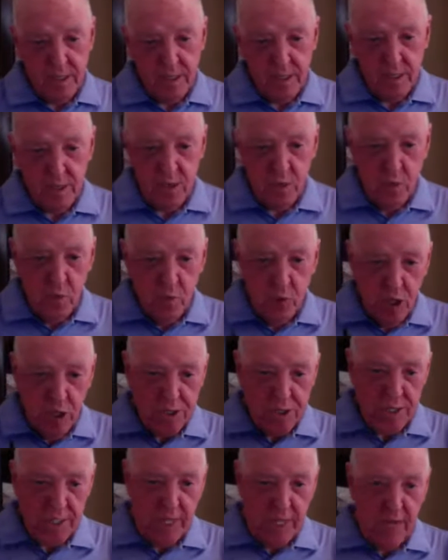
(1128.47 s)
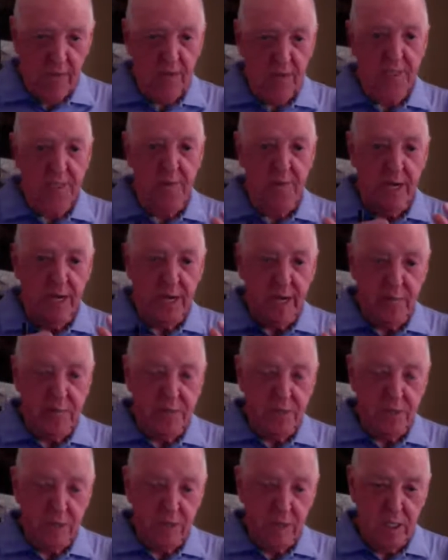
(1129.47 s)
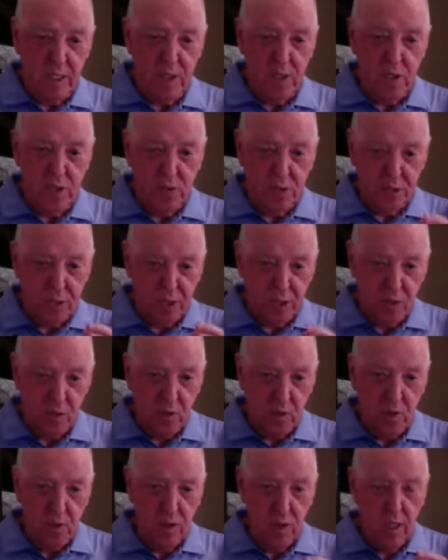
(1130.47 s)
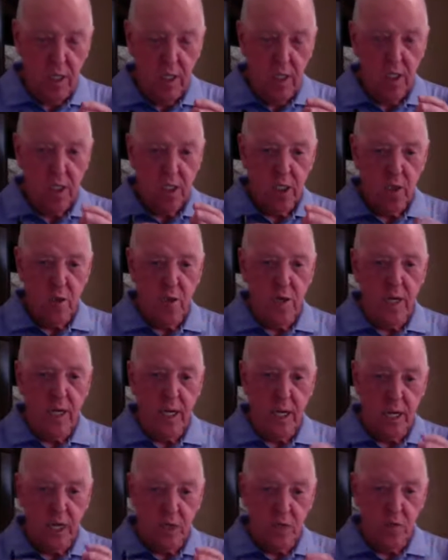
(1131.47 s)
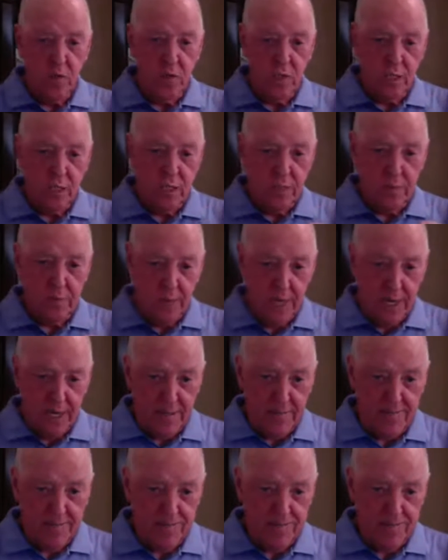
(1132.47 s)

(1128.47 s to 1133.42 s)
to work together to make absolutely sure that it's all going according to plan.